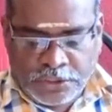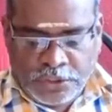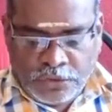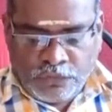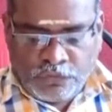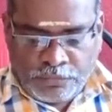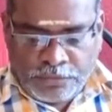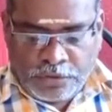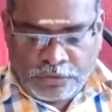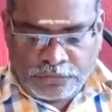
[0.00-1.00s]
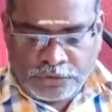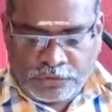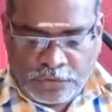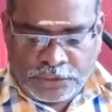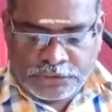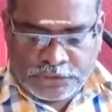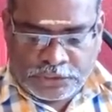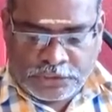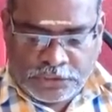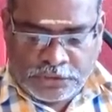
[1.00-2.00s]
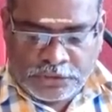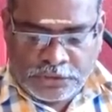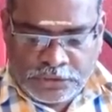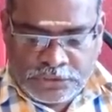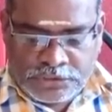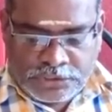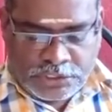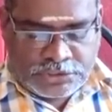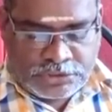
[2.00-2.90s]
formal of the quality circle structure.